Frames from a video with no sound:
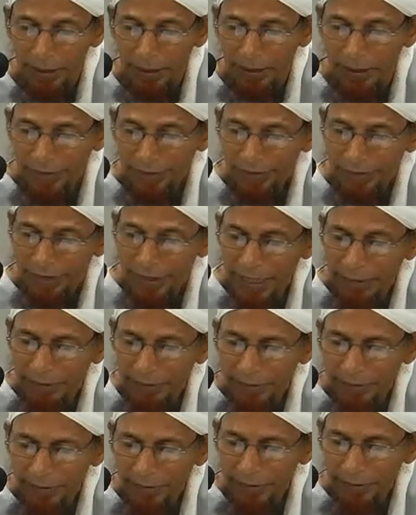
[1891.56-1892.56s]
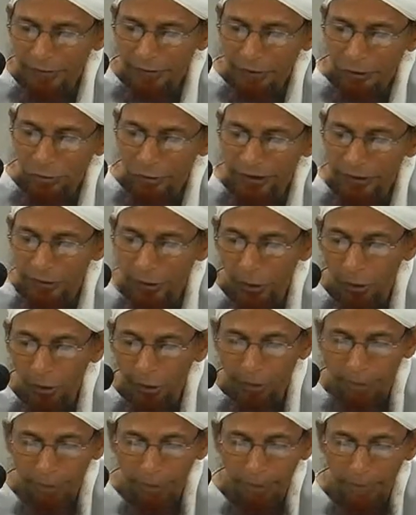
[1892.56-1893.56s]
He stands at a street
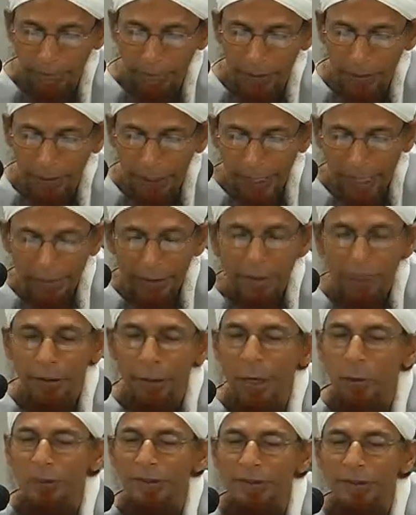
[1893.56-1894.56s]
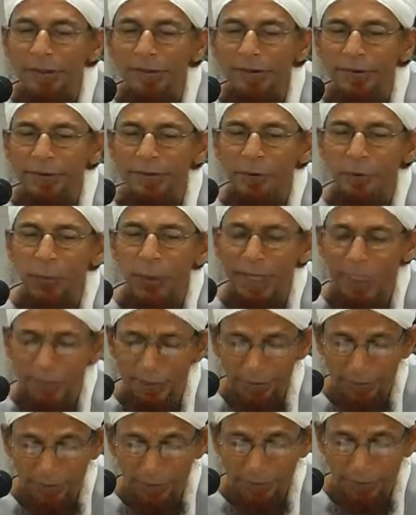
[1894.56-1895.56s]
corner and announces his
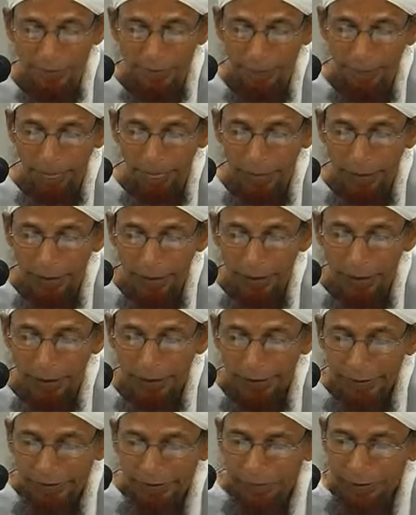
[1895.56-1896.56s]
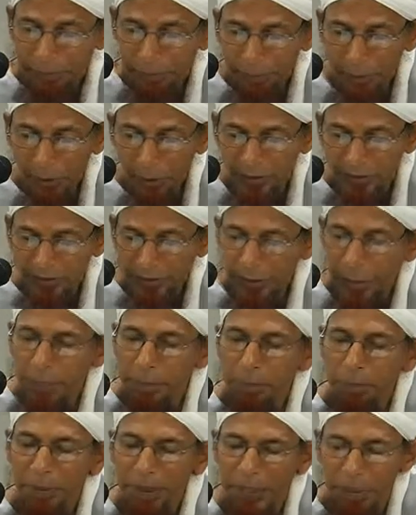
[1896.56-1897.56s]
wares. He supports
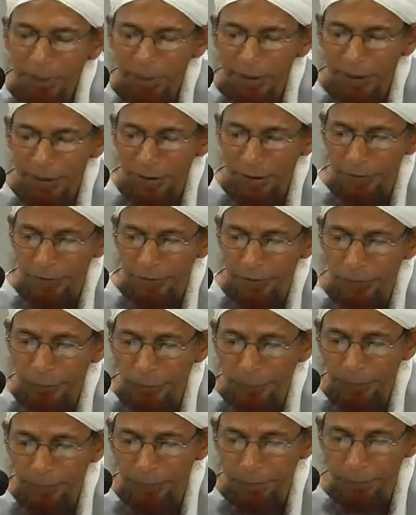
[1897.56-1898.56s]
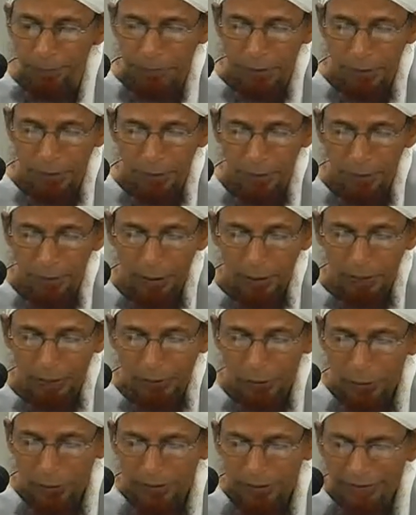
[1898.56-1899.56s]
10 people in his home,
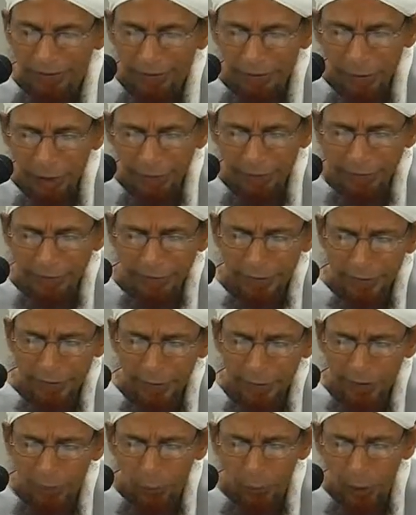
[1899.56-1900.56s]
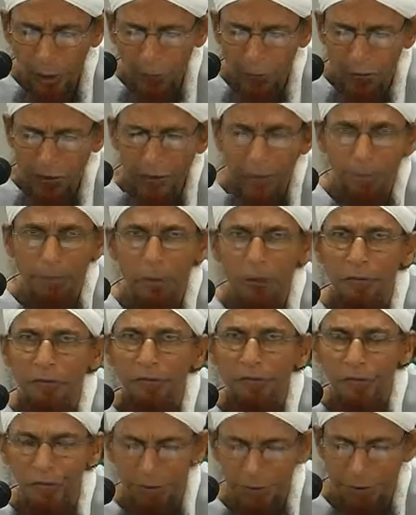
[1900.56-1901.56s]
so he's constantly worried about
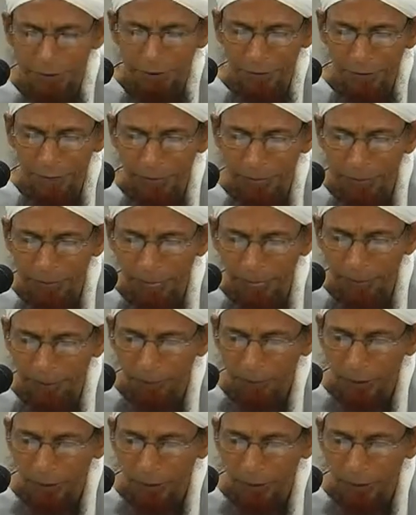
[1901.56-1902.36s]
feeding them.